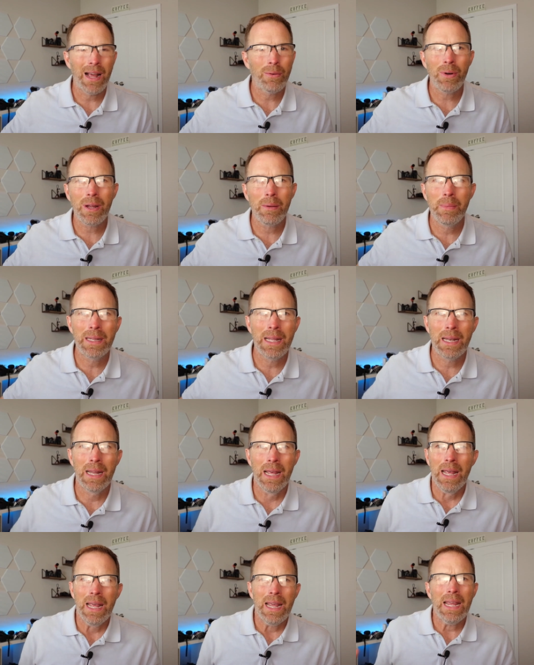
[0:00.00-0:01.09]
I recommend that
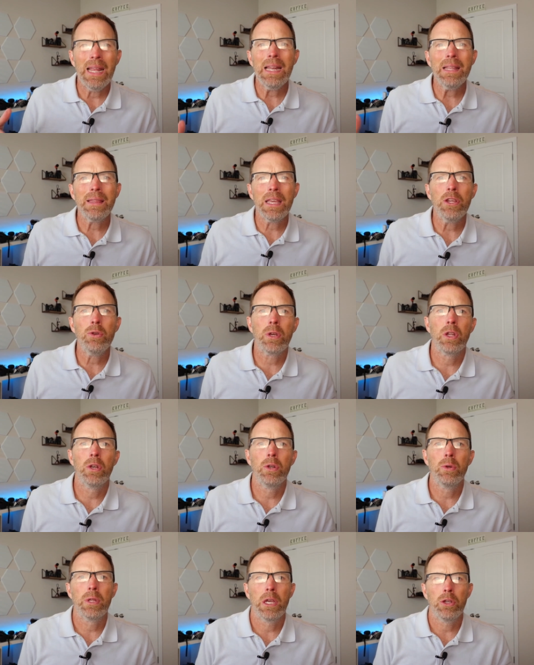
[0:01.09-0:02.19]
anything you can
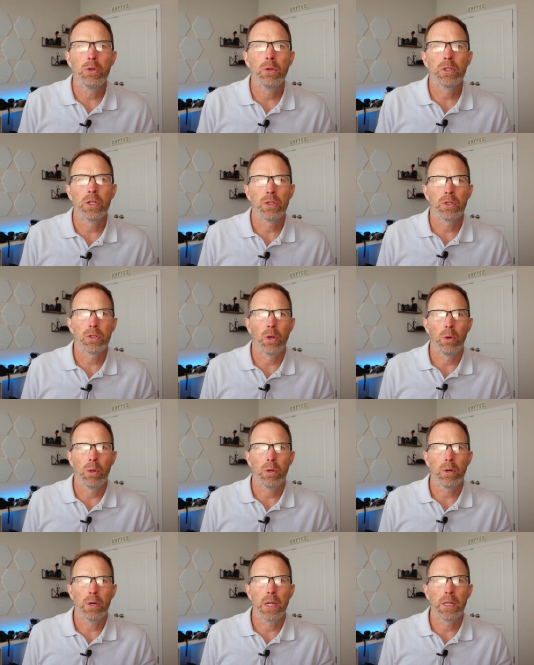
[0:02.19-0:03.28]
do that uses
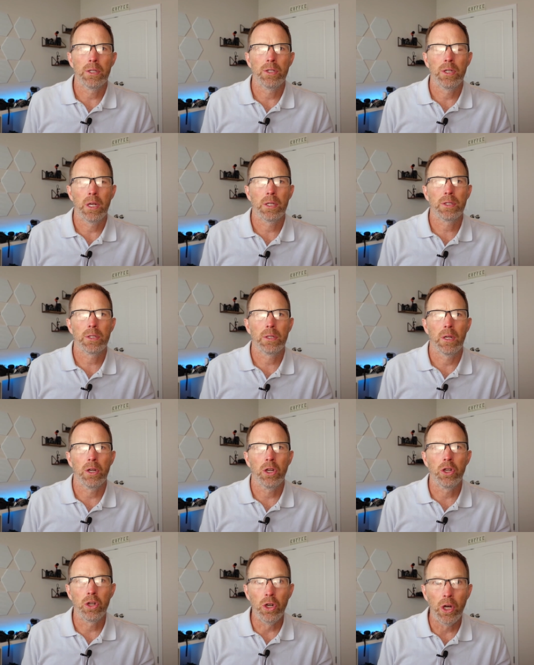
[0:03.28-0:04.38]
solar is just
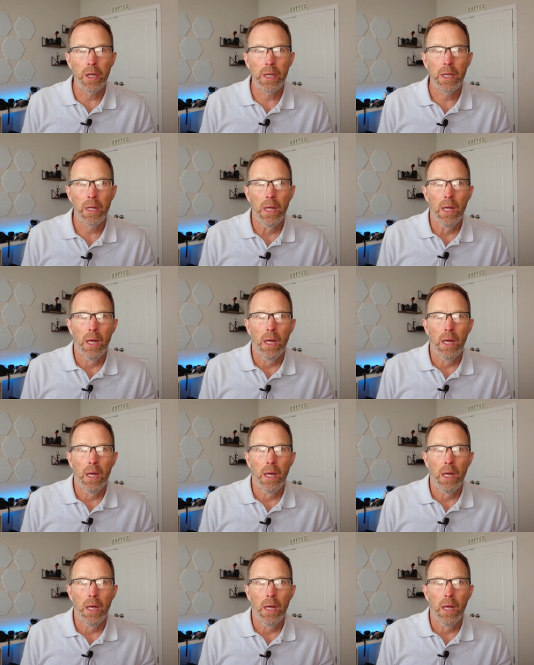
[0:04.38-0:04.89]
good.